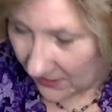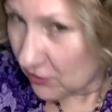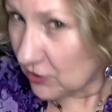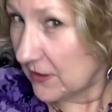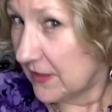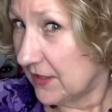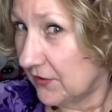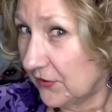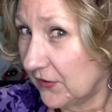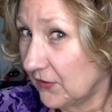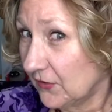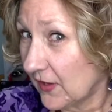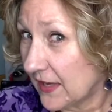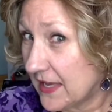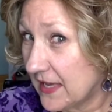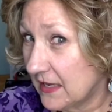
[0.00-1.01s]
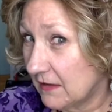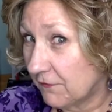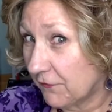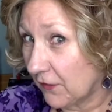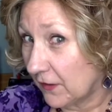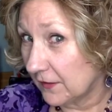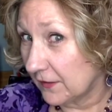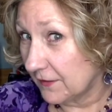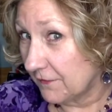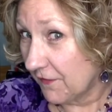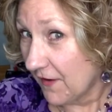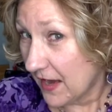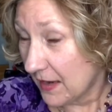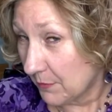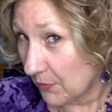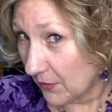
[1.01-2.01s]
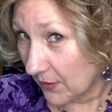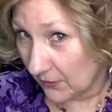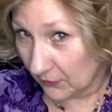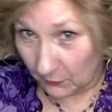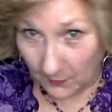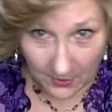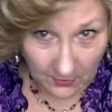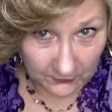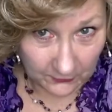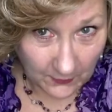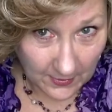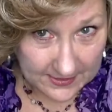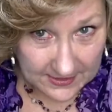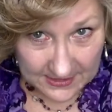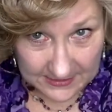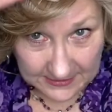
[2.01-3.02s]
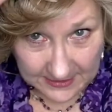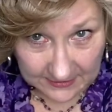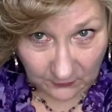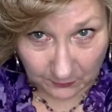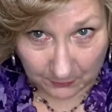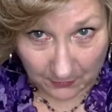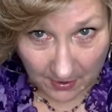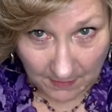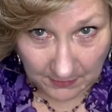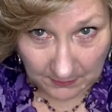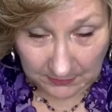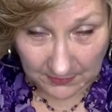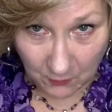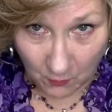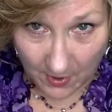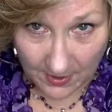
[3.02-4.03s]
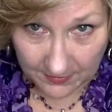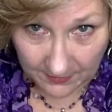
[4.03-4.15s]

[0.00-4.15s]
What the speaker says: This is a heat-friendly fiber as well. So I think that's probably why the